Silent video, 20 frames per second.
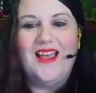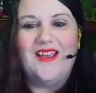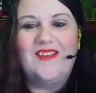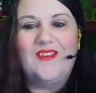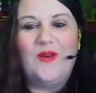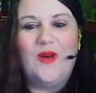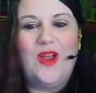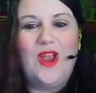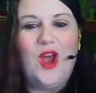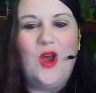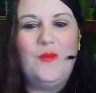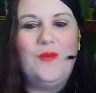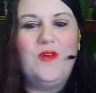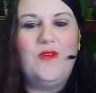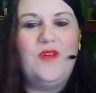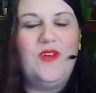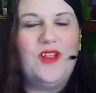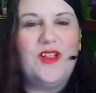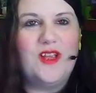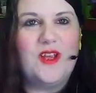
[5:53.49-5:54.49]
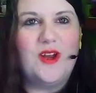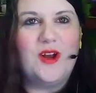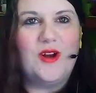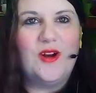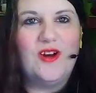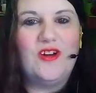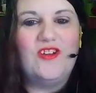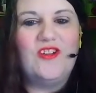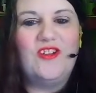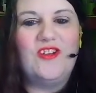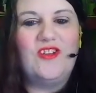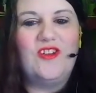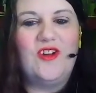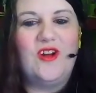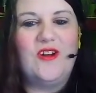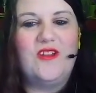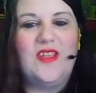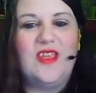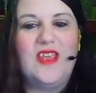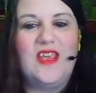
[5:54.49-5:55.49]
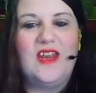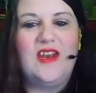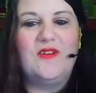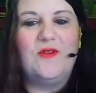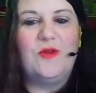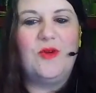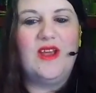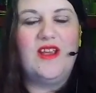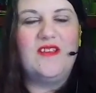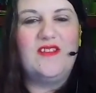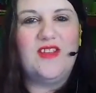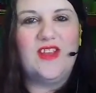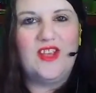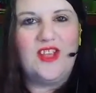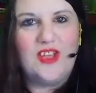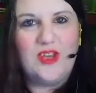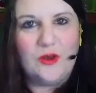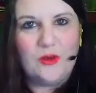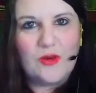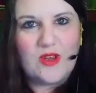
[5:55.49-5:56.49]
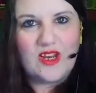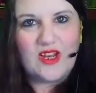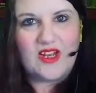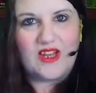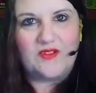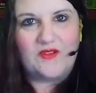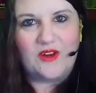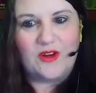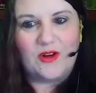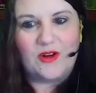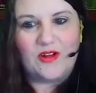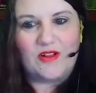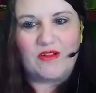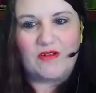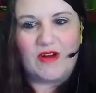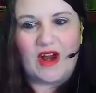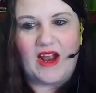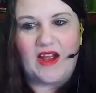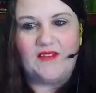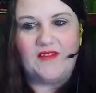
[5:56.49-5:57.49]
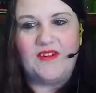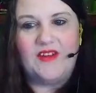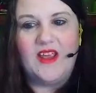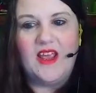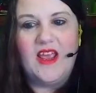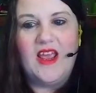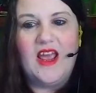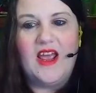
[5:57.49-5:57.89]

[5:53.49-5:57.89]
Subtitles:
So I hope you feel encouraged to start thinking of ways that you can live your craft,